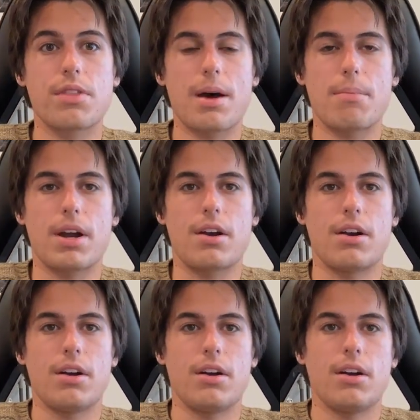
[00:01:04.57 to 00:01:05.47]
for that pair,
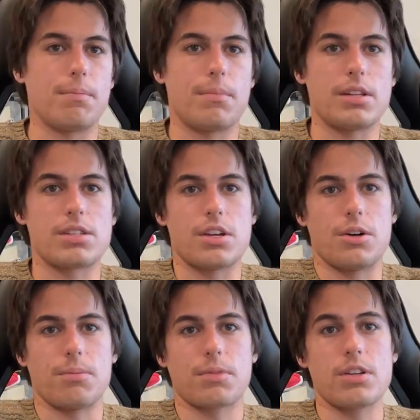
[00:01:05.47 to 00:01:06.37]
but
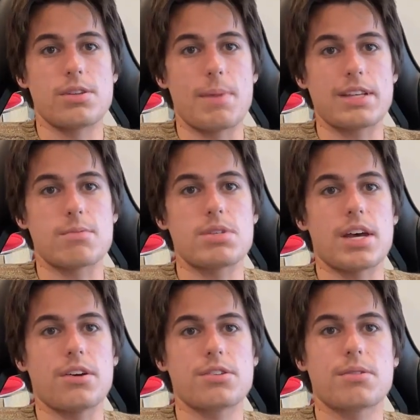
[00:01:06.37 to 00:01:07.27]
still good to make some
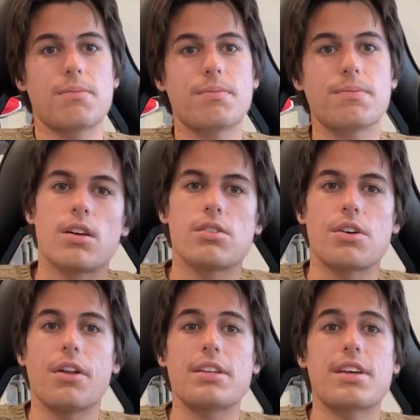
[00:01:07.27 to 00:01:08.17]
sales.
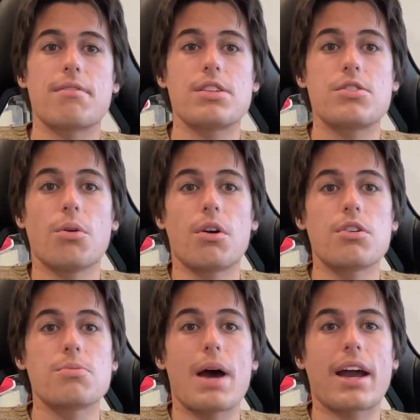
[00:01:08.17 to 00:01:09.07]
So let's have these 2
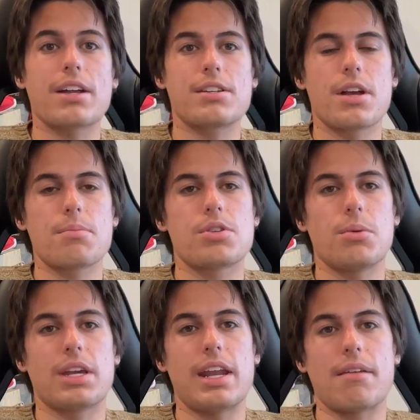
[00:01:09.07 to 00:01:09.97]
orders packaged up so
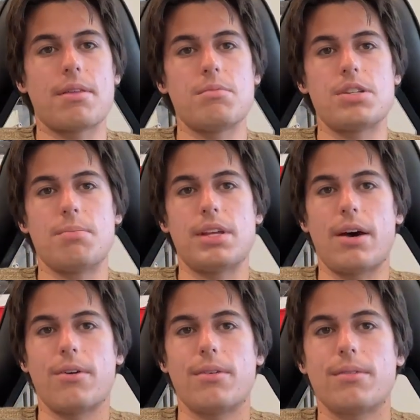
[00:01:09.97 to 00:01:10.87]
we can have them shipped out.